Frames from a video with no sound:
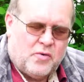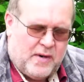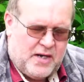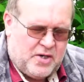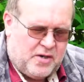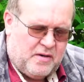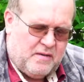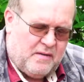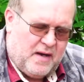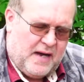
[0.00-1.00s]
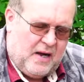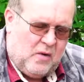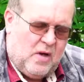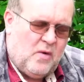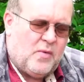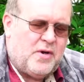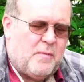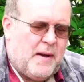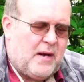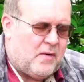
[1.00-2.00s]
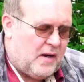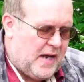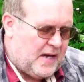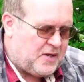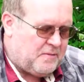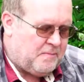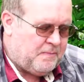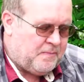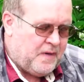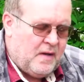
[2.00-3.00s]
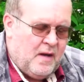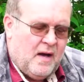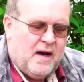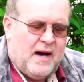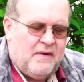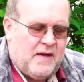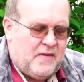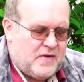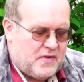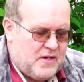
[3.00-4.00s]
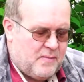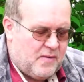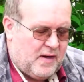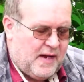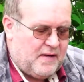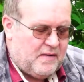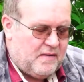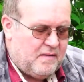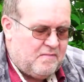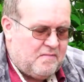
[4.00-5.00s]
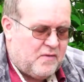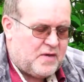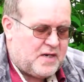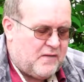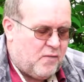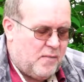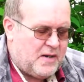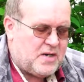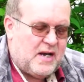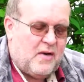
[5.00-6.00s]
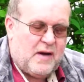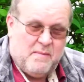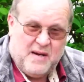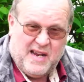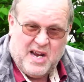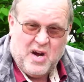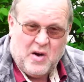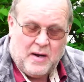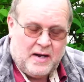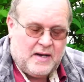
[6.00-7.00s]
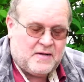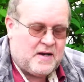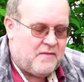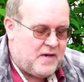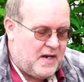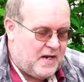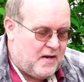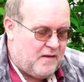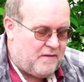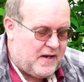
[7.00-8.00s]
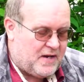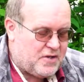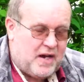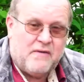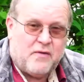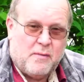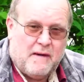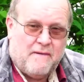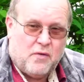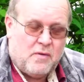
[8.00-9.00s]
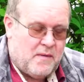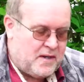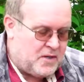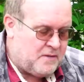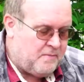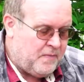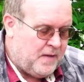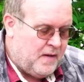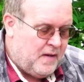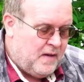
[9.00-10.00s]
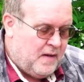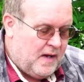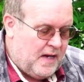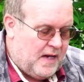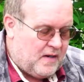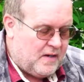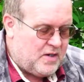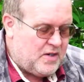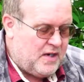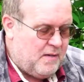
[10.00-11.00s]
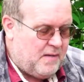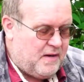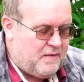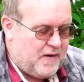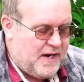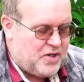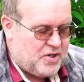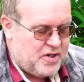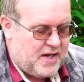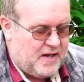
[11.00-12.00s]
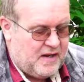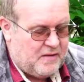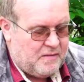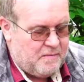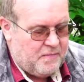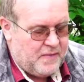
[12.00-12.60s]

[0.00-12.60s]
duration. How long will your battery last? I've had this ZebraLight for several months now, and I've been carrying it as an everyday carry flashlight for about 4 months. And let's see how many flashes I get